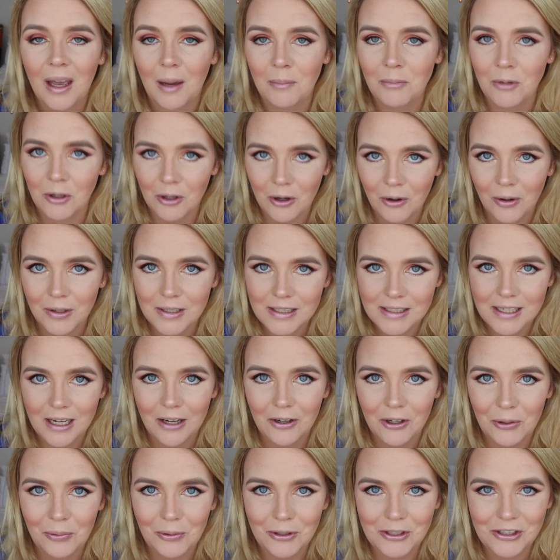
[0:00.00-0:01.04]
I'm not going to
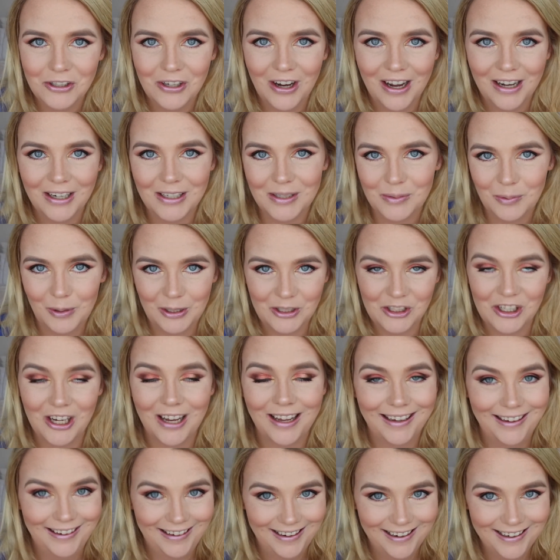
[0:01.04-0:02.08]
tell you which side is which
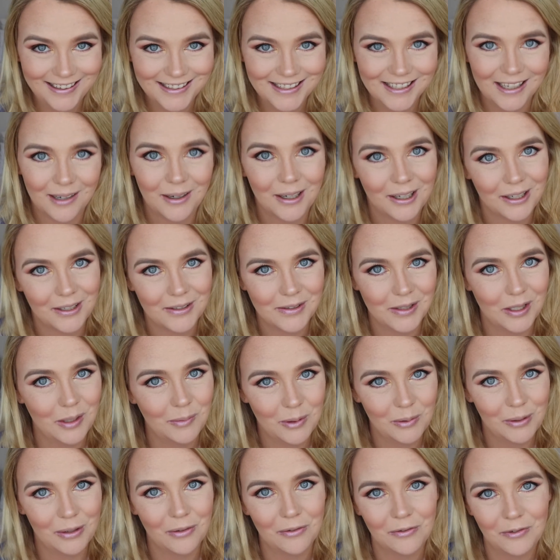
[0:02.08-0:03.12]
yet, I'm going to zoom
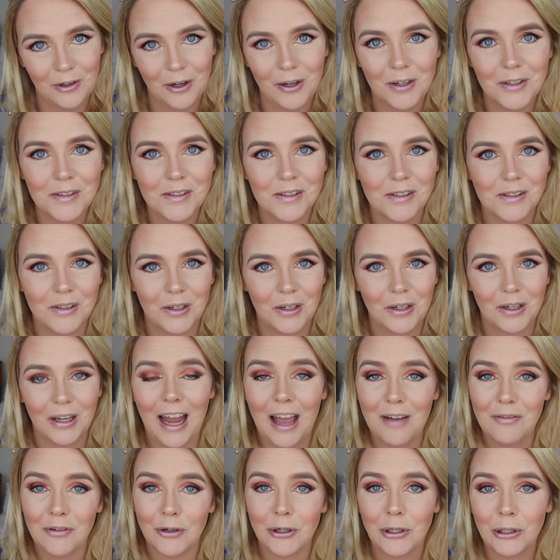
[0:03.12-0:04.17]
you in first so you can
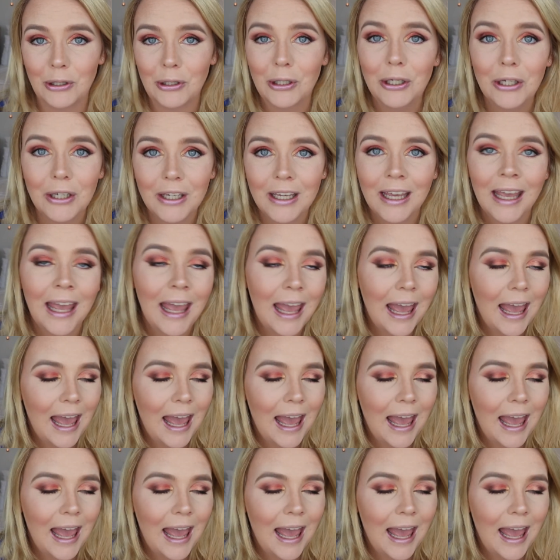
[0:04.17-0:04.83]
have a good look